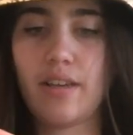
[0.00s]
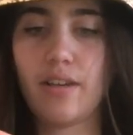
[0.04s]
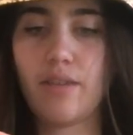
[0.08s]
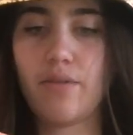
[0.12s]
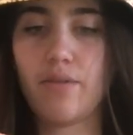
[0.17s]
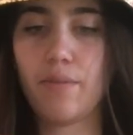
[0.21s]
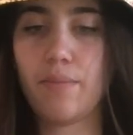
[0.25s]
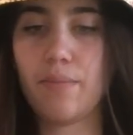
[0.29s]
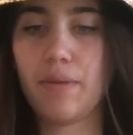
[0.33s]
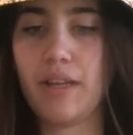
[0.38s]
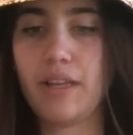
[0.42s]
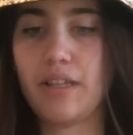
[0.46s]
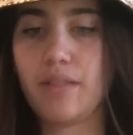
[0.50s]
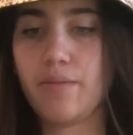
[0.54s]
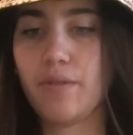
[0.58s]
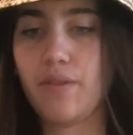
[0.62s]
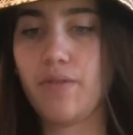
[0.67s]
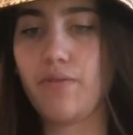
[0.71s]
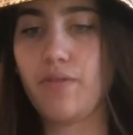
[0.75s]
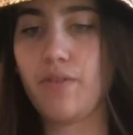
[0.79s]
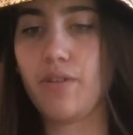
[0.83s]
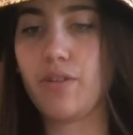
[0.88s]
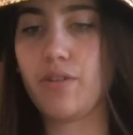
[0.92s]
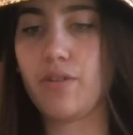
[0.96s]
a replacement
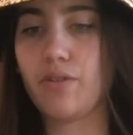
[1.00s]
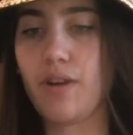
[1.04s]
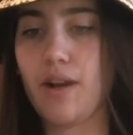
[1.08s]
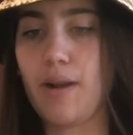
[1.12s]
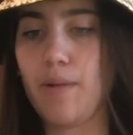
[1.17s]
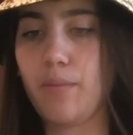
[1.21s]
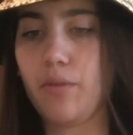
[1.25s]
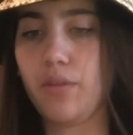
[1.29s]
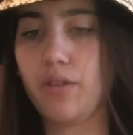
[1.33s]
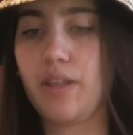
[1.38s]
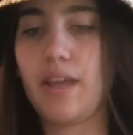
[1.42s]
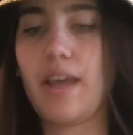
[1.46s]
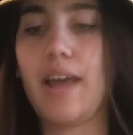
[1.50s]
for scrambled